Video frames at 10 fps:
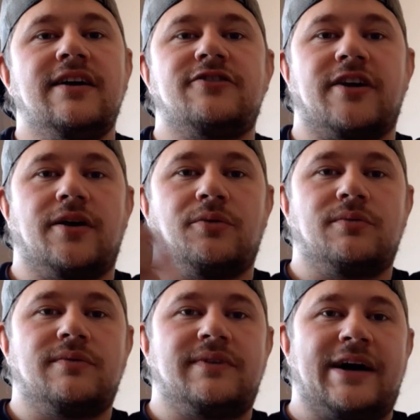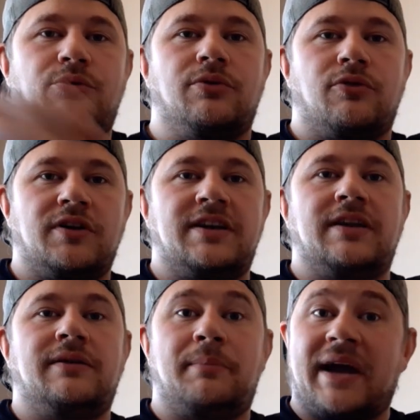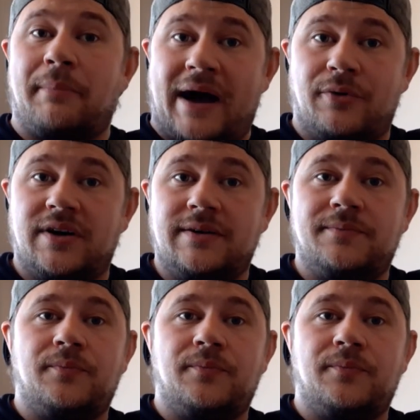So now we're running the bigger power.